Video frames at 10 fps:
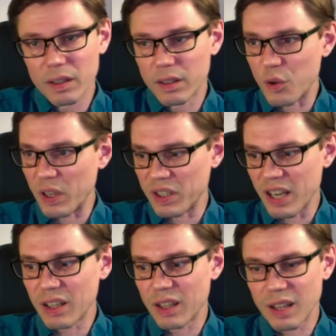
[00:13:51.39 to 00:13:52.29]
you can
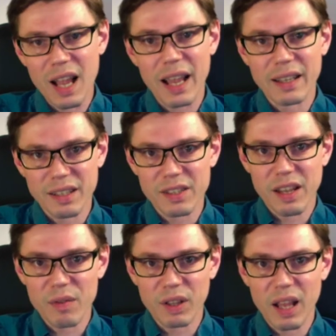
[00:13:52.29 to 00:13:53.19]
tell a lie to
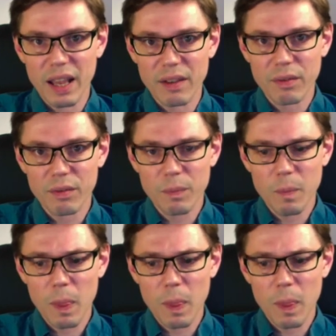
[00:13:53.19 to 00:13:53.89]
save a life,